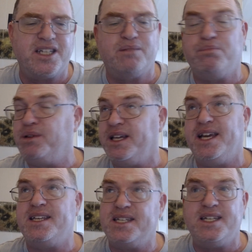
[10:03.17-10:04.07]
didn't
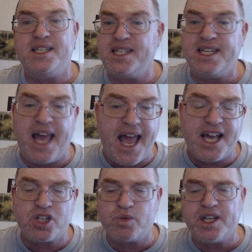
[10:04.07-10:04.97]
play D&D
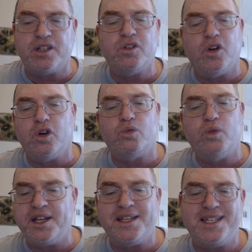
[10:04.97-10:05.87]
as written or
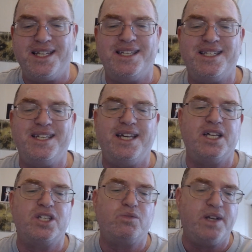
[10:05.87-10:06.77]
run D&D
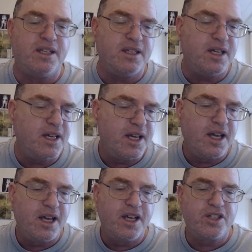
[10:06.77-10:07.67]
as written.
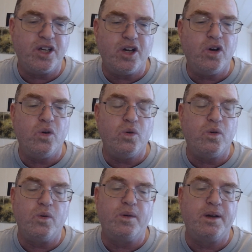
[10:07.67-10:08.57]
So
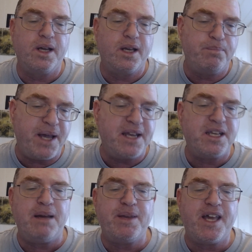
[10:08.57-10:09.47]
Ben
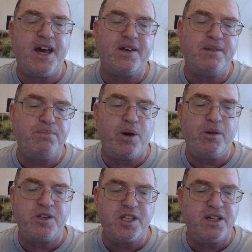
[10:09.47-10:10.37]
coming out and
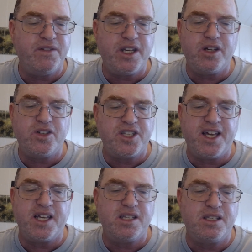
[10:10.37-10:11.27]
posting a video
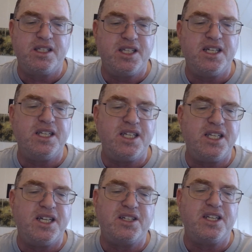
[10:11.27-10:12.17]
saying D&D
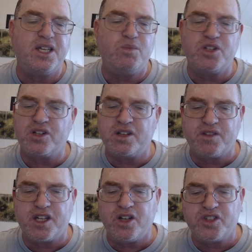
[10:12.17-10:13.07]
doesn't need Wizards of
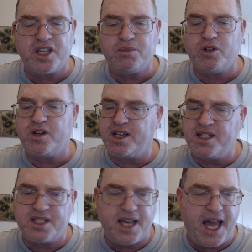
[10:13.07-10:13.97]
the Coast anymore
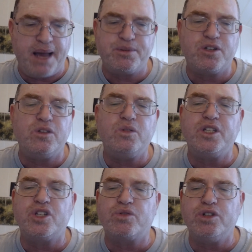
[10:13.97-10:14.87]
is
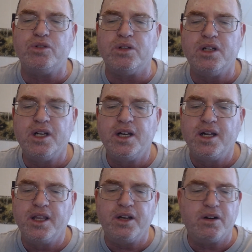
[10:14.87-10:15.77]
absolutely true.
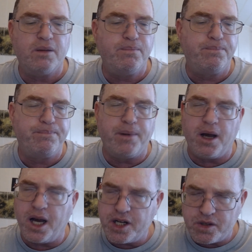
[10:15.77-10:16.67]
There are
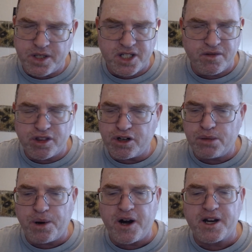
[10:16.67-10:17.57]
hundreds of
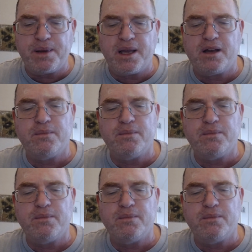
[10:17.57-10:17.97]
third-party pe-